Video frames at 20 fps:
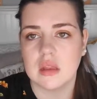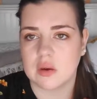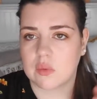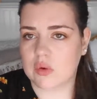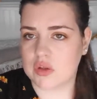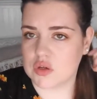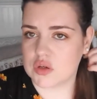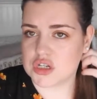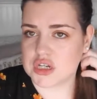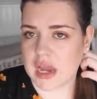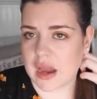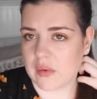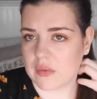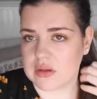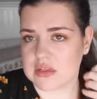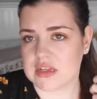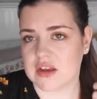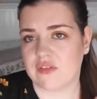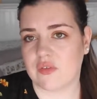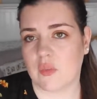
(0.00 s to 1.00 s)
like when you
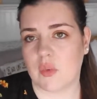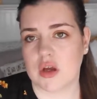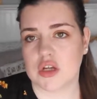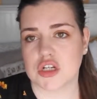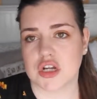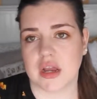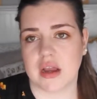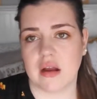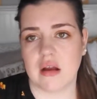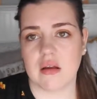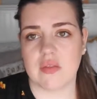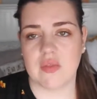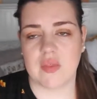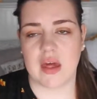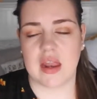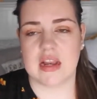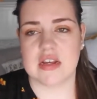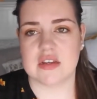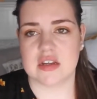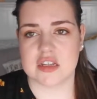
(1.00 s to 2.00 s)
shower and stuff and wash your hair,
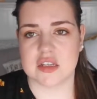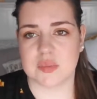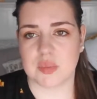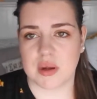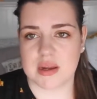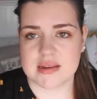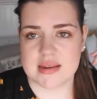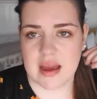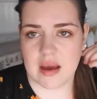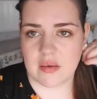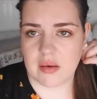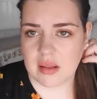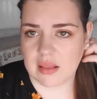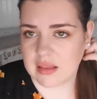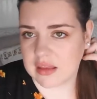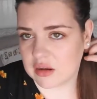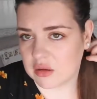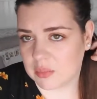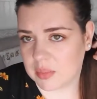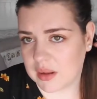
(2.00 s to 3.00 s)
that it does break down a
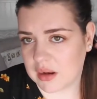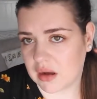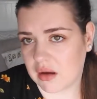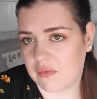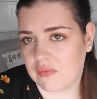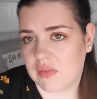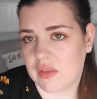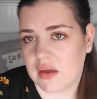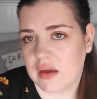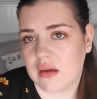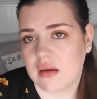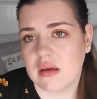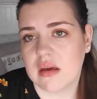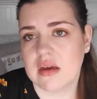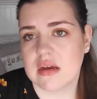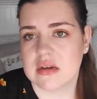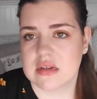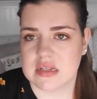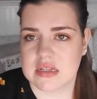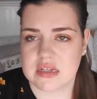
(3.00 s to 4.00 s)
little bit of the
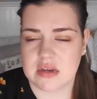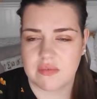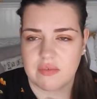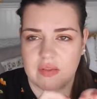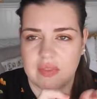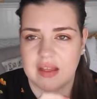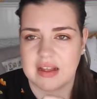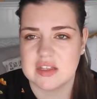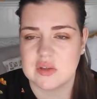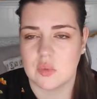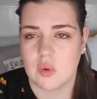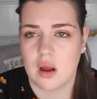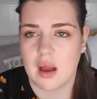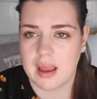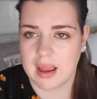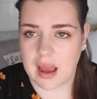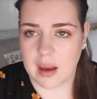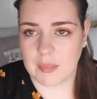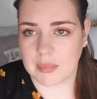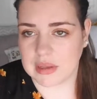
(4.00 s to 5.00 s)
stuff, and that's where
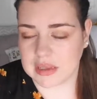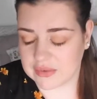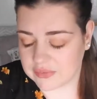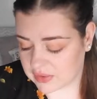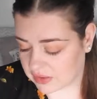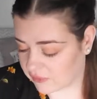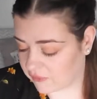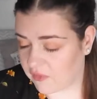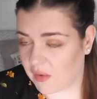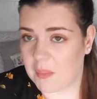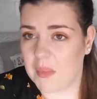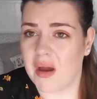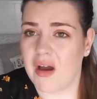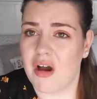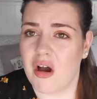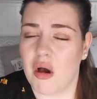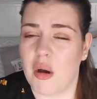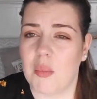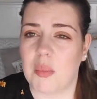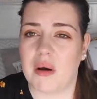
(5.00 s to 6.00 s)
I got my lifting from.
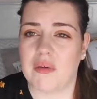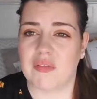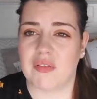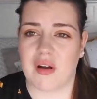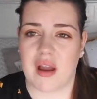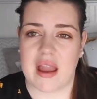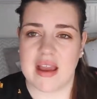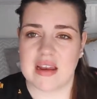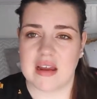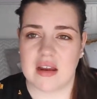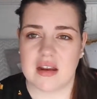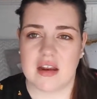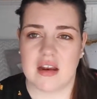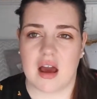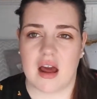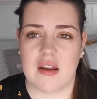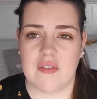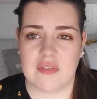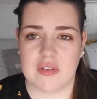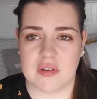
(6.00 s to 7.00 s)
But for
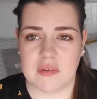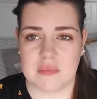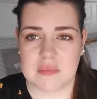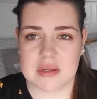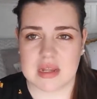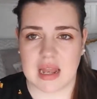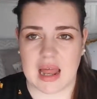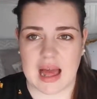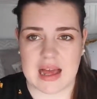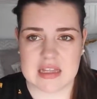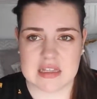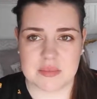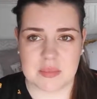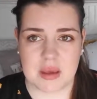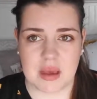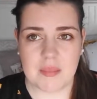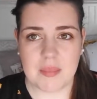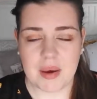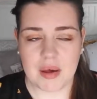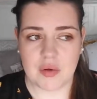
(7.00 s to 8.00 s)
$8.99 and for them to last
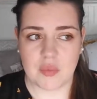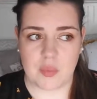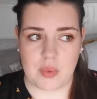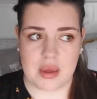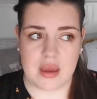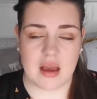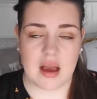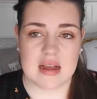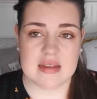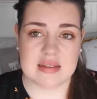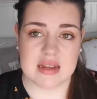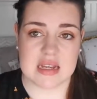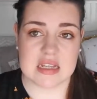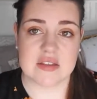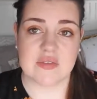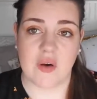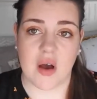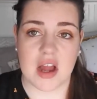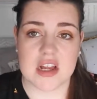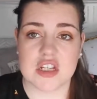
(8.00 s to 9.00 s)
me about a week, I say
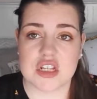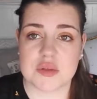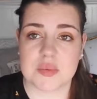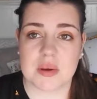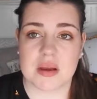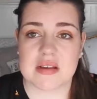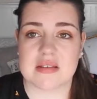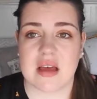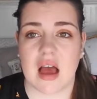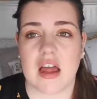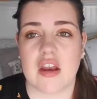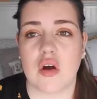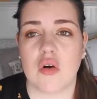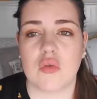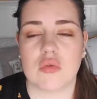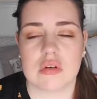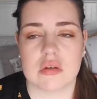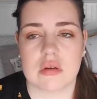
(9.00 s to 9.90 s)
it's fine, just because I'm